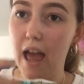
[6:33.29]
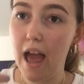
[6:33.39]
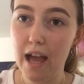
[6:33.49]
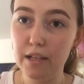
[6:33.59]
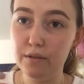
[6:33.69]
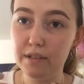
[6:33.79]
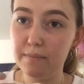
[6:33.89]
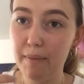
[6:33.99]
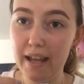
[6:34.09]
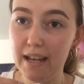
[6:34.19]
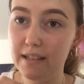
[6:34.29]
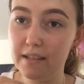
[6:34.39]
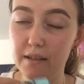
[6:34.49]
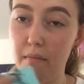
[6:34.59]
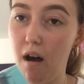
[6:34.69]
and you just pin it to
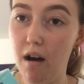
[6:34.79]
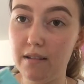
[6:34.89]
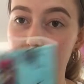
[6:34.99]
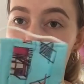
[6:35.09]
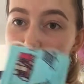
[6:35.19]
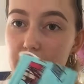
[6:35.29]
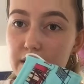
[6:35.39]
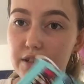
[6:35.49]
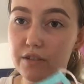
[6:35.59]
the mask and then just